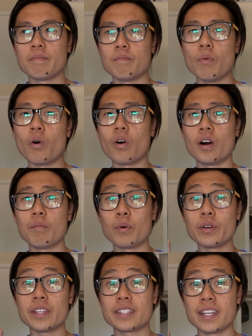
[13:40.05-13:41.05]

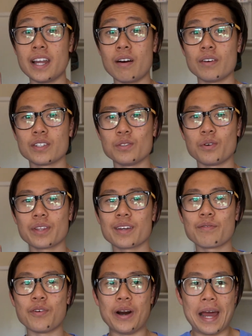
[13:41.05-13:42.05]
more than 10 hours north
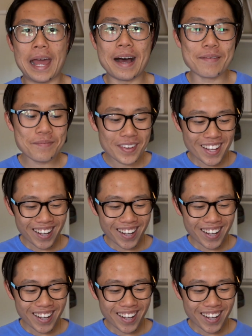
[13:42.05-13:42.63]
of where I am.